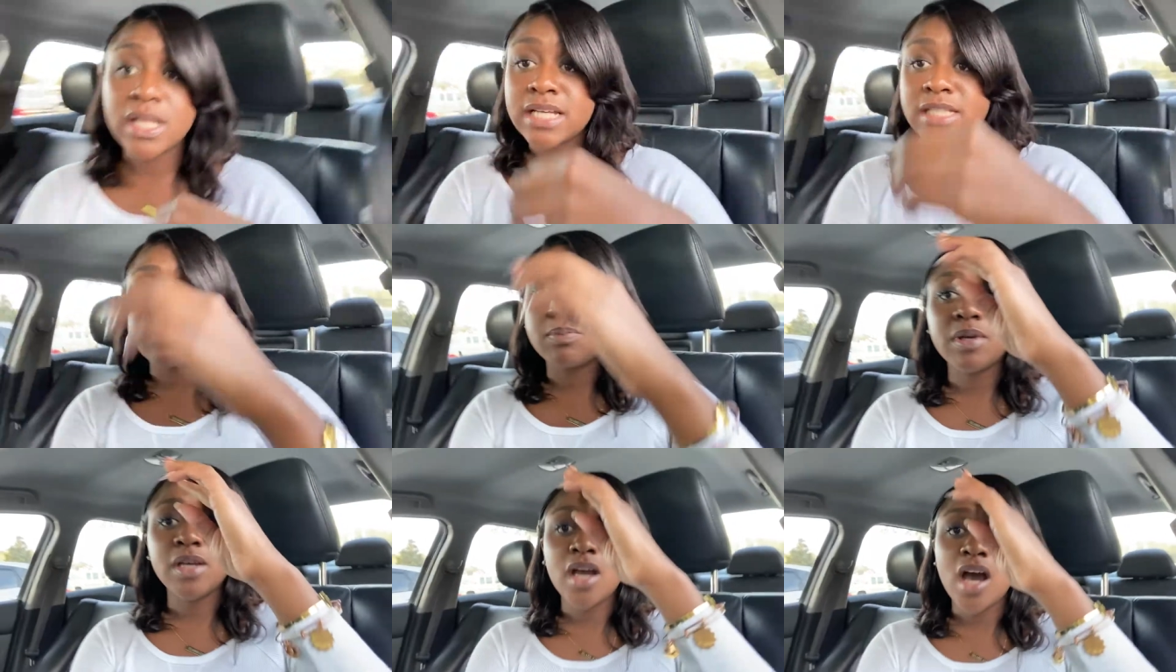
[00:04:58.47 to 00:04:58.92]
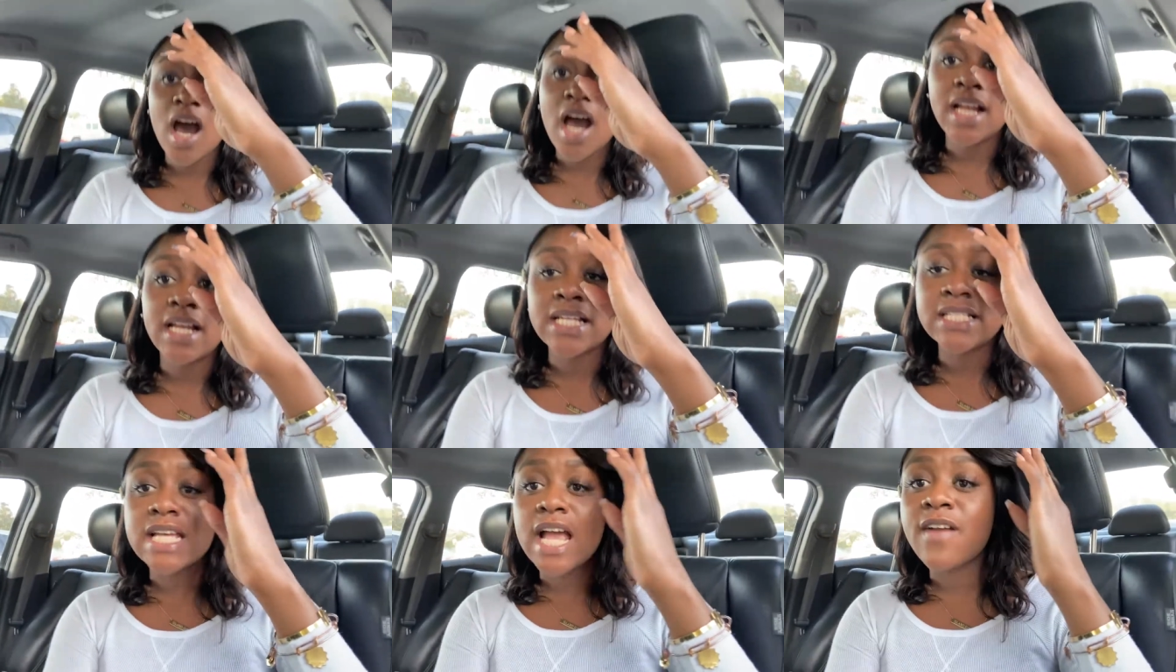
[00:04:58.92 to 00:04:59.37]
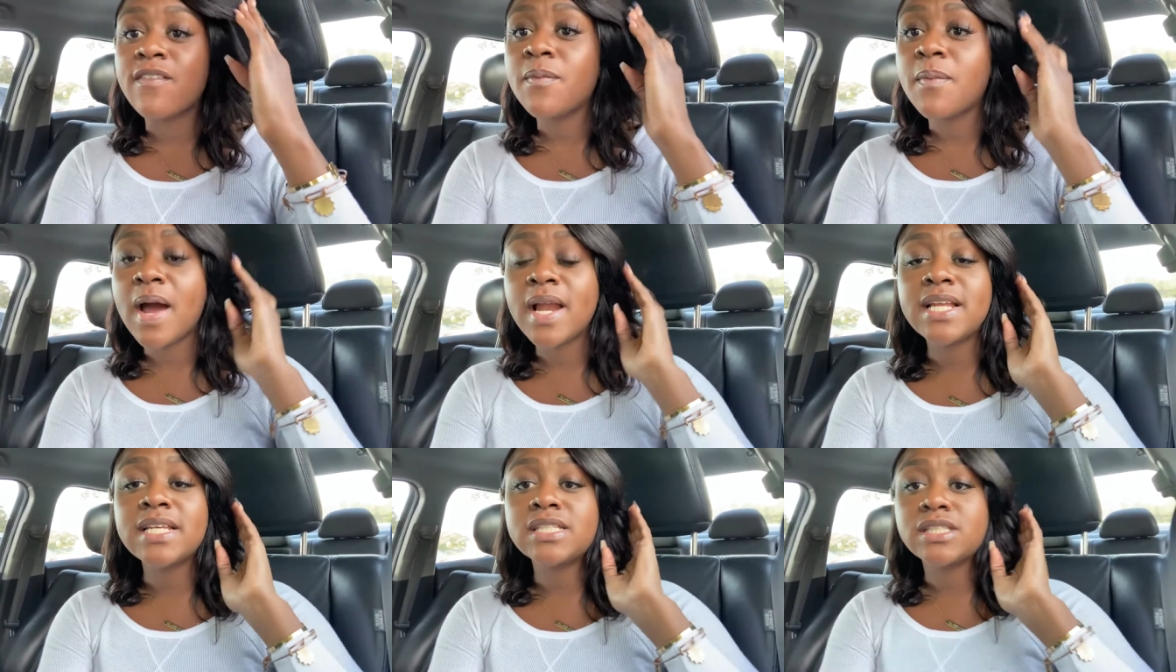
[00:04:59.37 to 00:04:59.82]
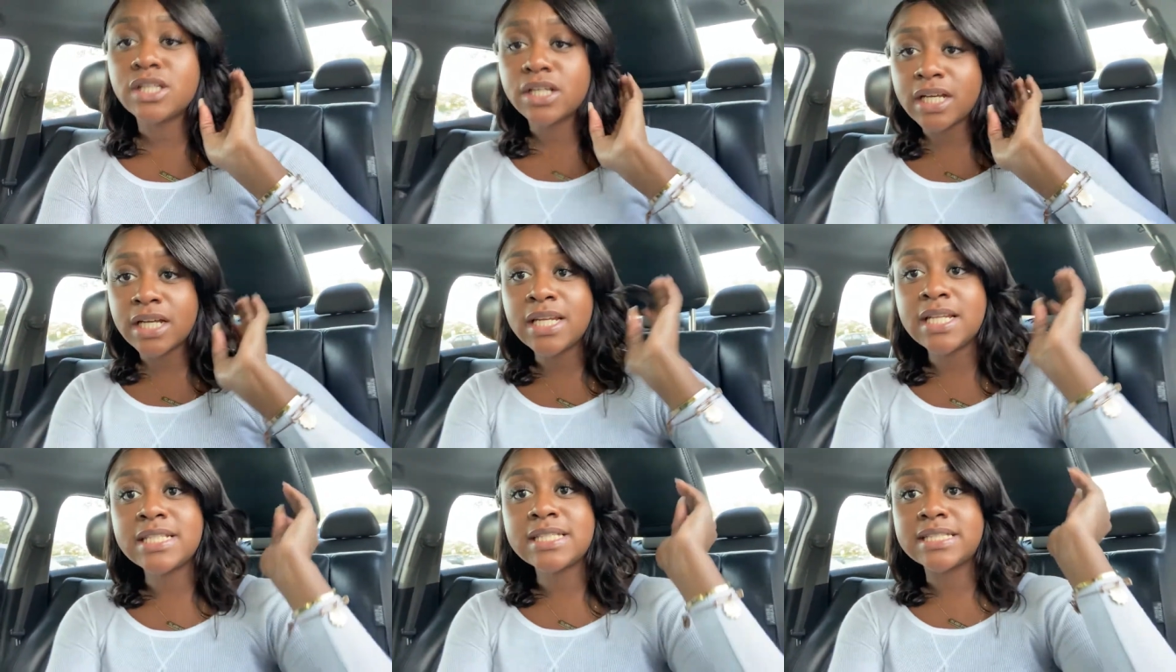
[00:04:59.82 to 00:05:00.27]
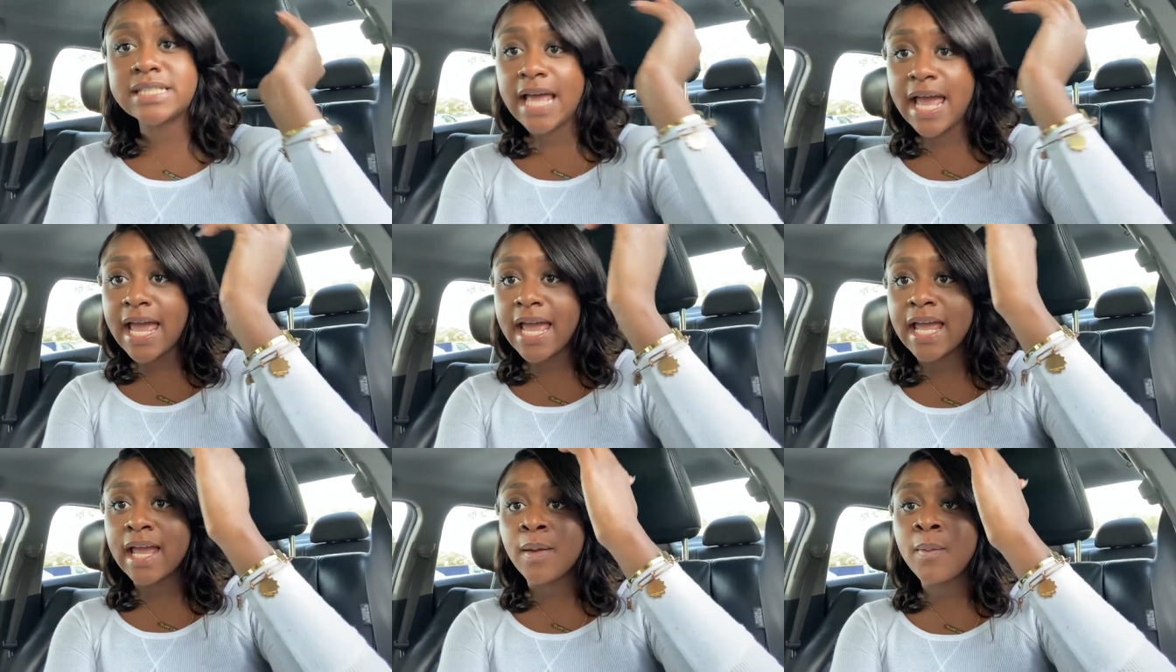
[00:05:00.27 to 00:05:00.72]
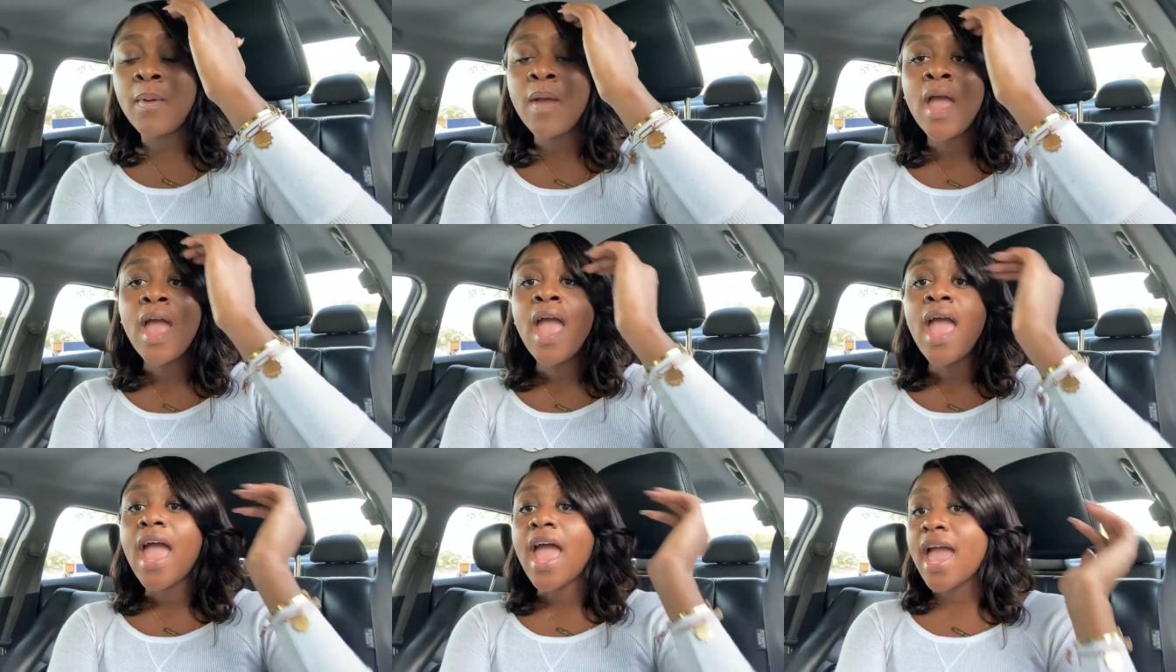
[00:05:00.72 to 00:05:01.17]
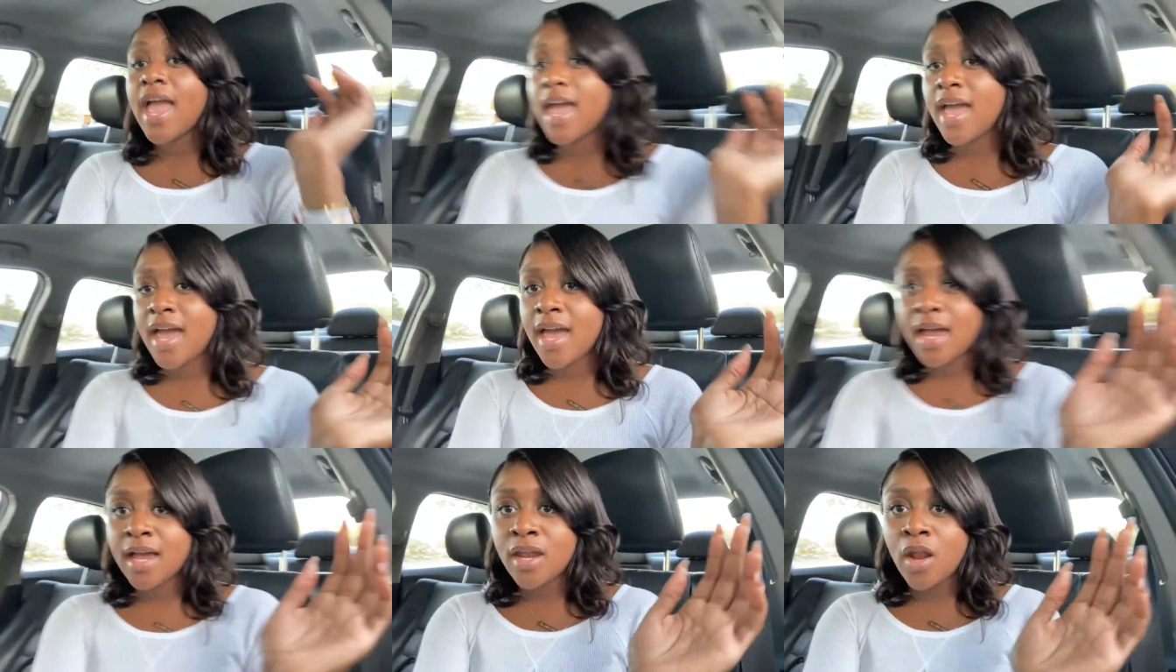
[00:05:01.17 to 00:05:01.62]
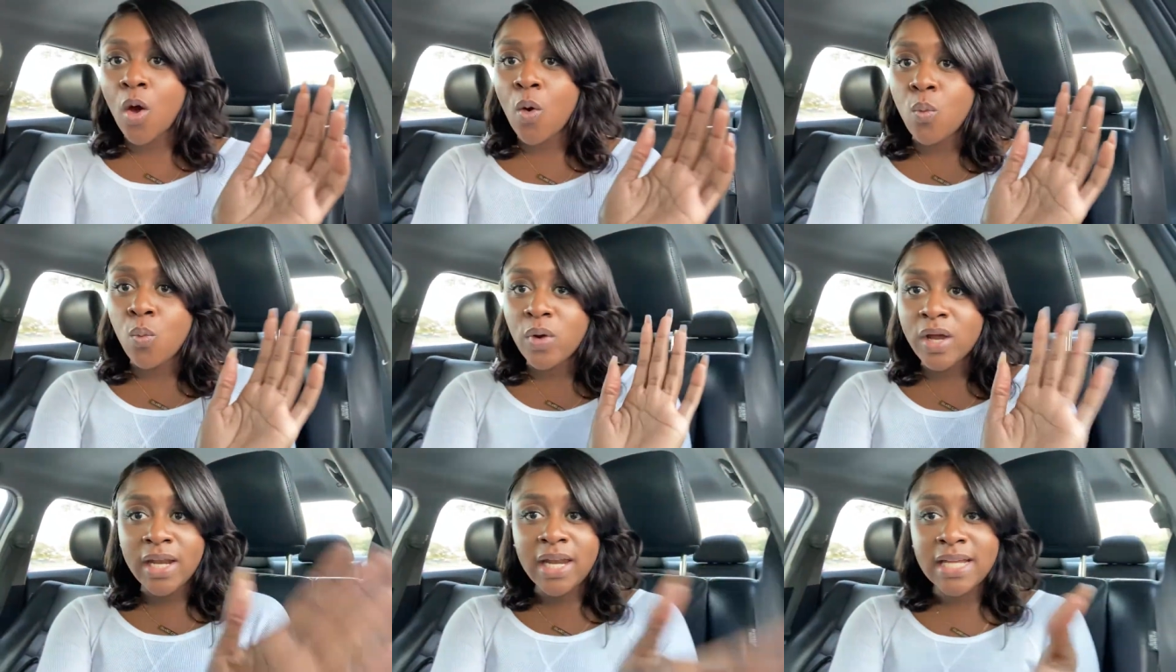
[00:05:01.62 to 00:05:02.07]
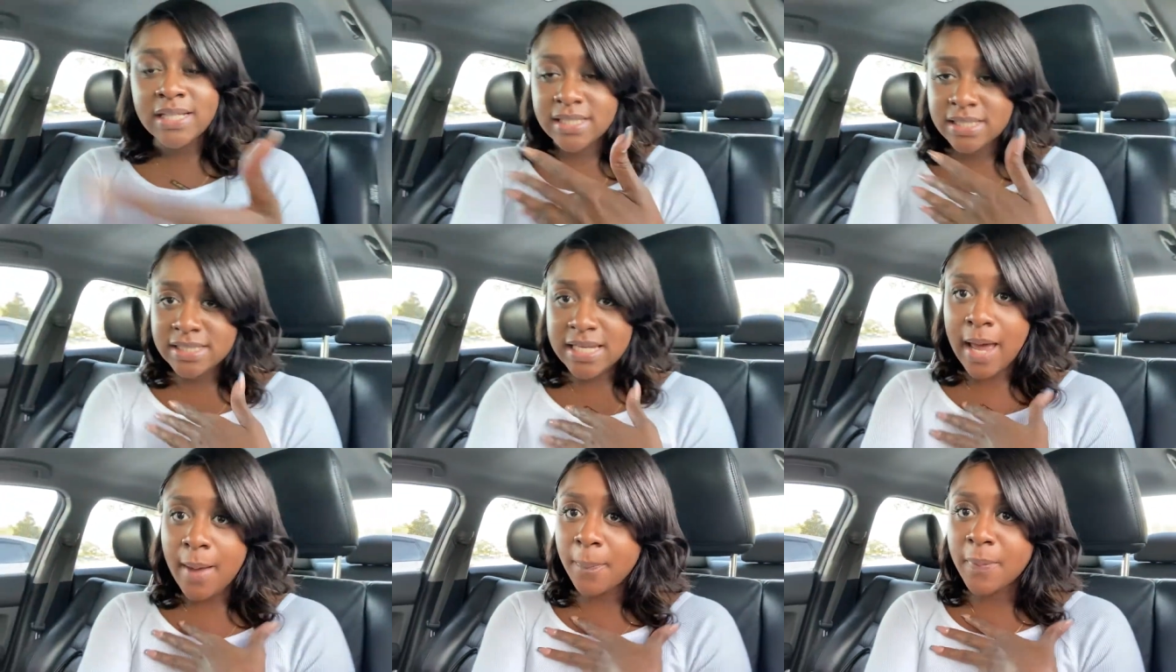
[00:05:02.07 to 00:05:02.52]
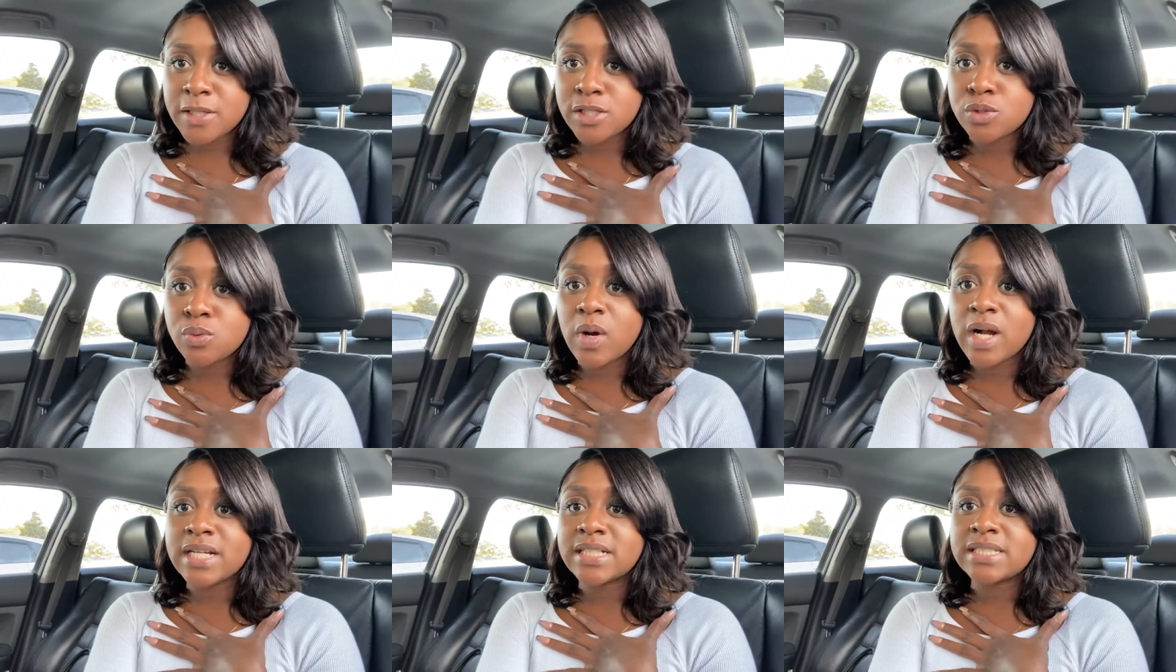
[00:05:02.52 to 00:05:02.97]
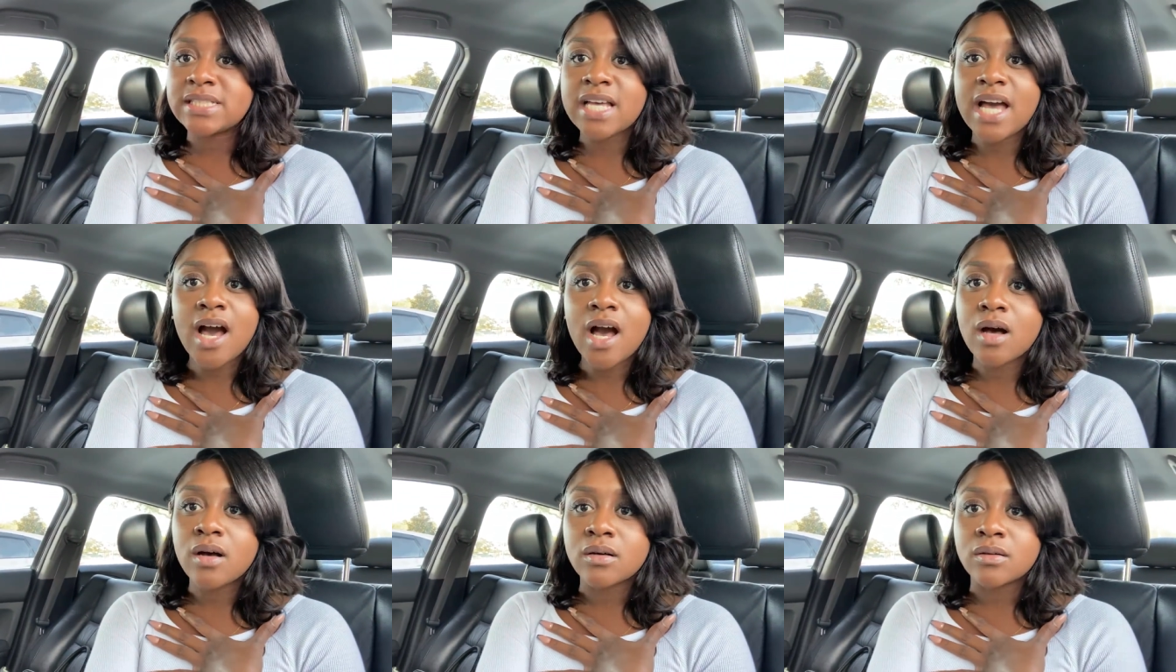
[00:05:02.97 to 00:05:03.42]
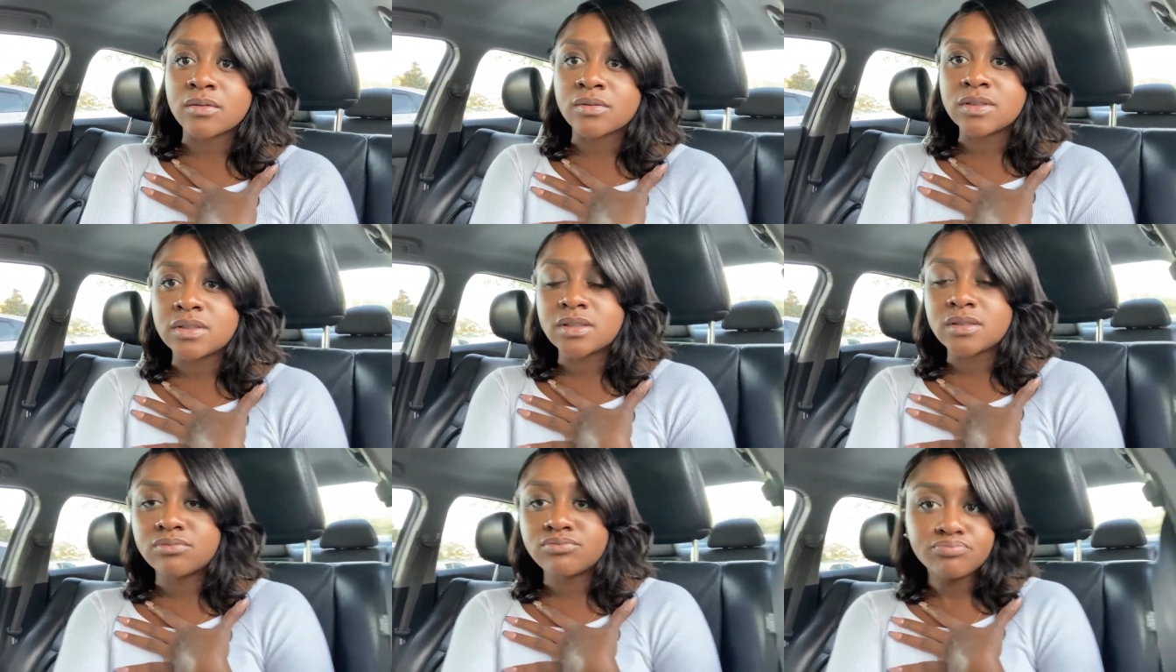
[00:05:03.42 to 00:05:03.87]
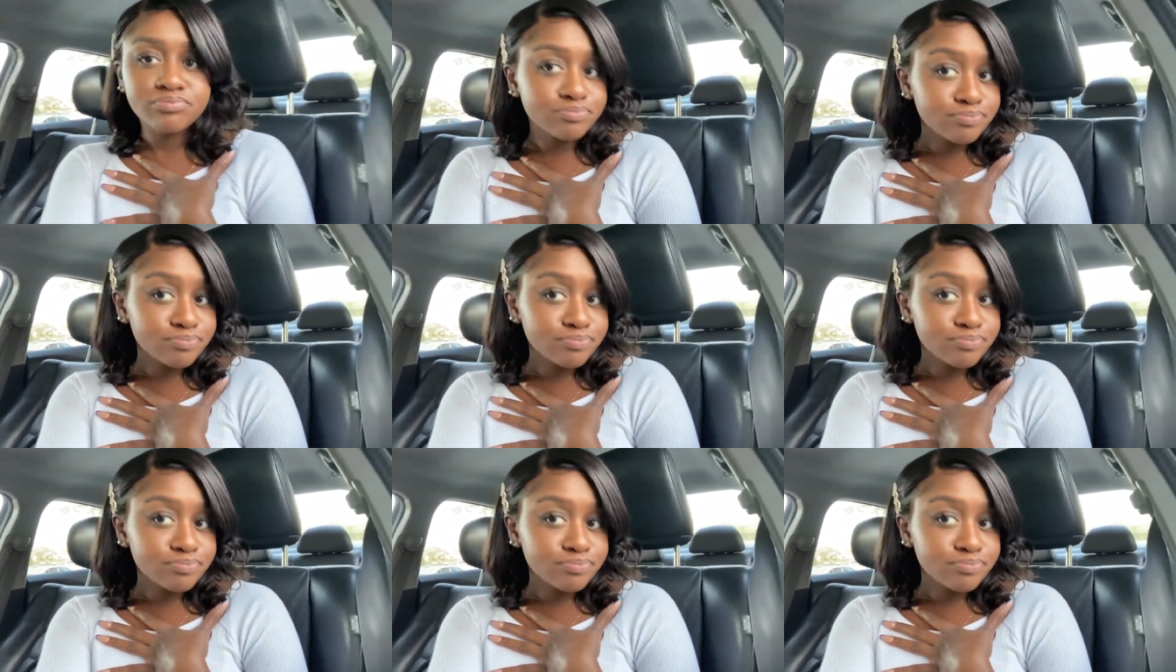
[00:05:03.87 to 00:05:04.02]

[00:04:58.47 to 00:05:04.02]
let's be honest everybody's looking the same and we need to tap into ourselves